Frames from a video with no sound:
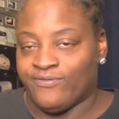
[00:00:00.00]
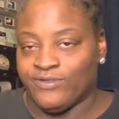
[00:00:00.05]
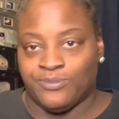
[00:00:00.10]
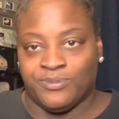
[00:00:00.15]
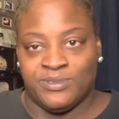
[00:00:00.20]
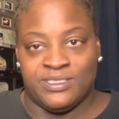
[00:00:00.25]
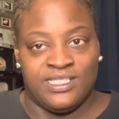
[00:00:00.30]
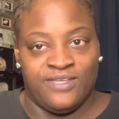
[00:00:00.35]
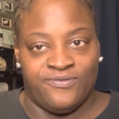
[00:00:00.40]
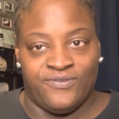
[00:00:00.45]
a
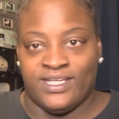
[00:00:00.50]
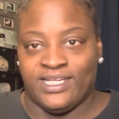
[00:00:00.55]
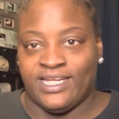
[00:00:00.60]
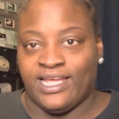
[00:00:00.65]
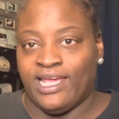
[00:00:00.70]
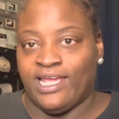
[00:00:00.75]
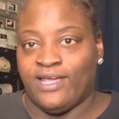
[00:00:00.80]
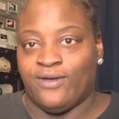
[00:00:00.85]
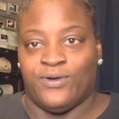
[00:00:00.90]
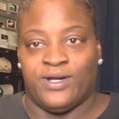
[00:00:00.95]
specific
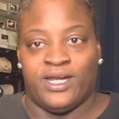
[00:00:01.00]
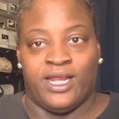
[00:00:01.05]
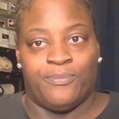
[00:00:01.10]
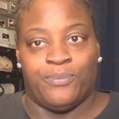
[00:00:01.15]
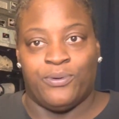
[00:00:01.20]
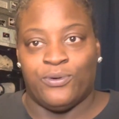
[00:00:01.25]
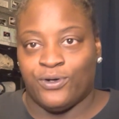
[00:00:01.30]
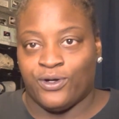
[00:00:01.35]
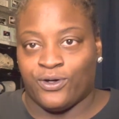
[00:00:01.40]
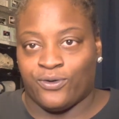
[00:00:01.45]
day where they
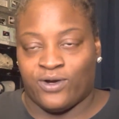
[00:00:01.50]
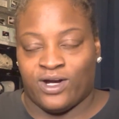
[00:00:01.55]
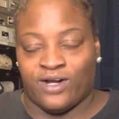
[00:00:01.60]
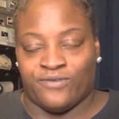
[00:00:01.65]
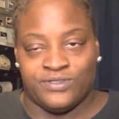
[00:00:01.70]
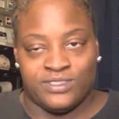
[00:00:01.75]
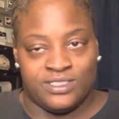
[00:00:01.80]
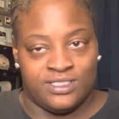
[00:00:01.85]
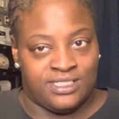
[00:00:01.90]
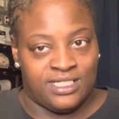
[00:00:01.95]
pull the
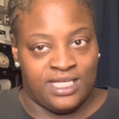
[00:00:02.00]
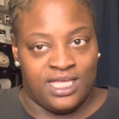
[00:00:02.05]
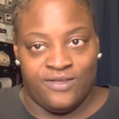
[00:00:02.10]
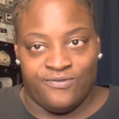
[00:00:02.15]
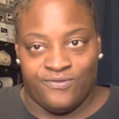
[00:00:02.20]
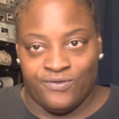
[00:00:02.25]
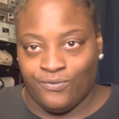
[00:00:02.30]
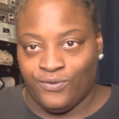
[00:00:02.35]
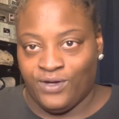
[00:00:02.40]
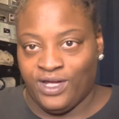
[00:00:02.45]
raffles and tell you you
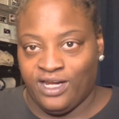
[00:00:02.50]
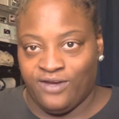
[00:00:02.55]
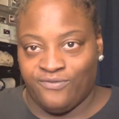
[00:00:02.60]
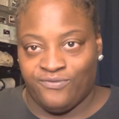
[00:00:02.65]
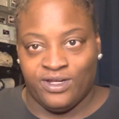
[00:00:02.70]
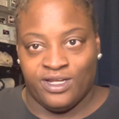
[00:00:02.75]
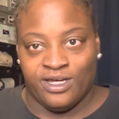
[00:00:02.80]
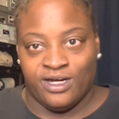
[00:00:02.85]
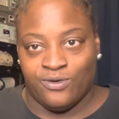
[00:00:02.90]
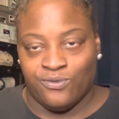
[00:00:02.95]
can win if
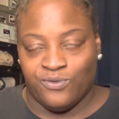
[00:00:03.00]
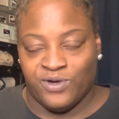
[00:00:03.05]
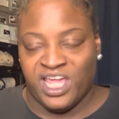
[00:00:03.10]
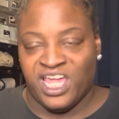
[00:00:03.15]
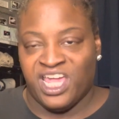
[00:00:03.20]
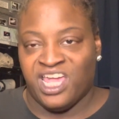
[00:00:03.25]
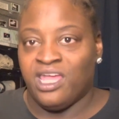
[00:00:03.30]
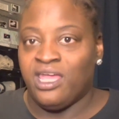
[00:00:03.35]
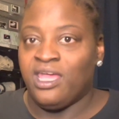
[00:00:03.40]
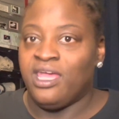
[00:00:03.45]
you don't
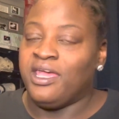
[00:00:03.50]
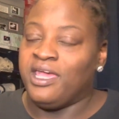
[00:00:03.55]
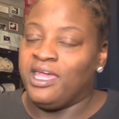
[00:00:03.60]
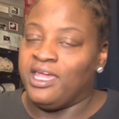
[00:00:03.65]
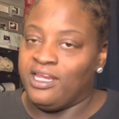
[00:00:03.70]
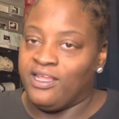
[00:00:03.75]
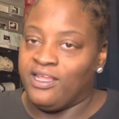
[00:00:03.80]
win. And